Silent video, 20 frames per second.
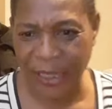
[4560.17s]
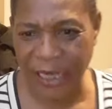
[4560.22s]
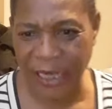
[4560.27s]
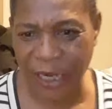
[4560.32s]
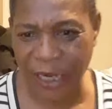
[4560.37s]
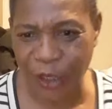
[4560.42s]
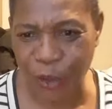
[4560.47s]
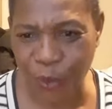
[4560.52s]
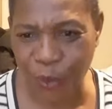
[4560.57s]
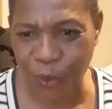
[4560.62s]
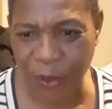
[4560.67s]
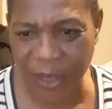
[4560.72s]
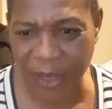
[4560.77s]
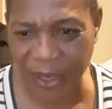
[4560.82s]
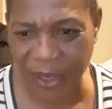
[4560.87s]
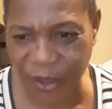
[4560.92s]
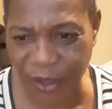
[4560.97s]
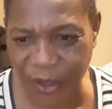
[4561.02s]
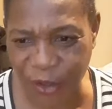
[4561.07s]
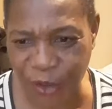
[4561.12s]
that they do
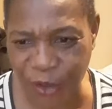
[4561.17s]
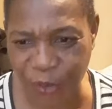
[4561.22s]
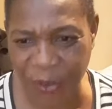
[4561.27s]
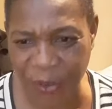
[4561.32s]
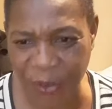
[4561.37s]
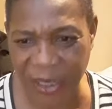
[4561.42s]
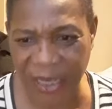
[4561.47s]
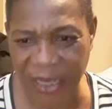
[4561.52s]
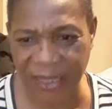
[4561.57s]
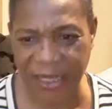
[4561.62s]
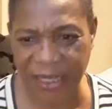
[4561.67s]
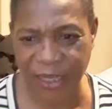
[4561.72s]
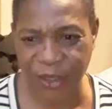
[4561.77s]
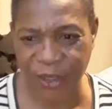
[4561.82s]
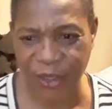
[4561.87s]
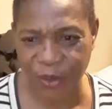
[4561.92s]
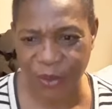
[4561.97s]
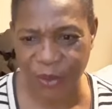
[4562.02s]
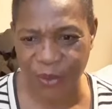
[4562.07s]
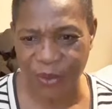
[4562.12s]
well. Australia,
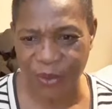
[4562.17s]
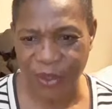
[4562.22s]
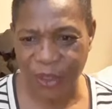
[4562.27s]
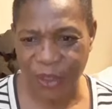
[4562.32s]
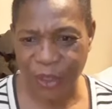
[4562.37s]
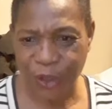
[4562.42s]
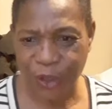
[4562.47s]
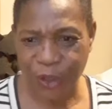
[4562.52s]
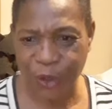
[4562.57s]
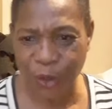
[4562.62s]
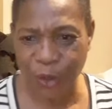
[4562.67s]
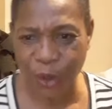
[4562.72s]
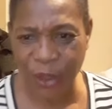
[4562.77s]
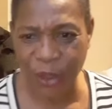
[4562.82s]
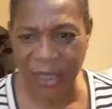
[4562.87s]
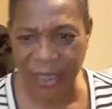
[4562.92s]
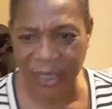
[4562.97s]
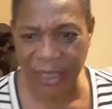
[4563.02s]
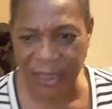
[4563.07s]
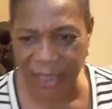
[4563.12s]
thank you.
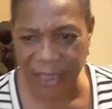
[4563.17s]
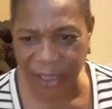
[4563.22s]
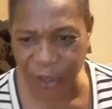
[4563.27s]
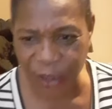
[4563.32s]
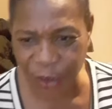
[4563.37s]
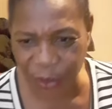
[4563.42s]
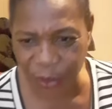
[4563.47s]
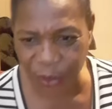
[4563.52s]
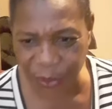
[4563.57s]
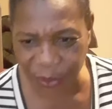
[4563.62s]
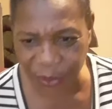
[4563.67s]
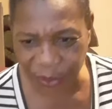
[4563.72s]
Turkey, thank you.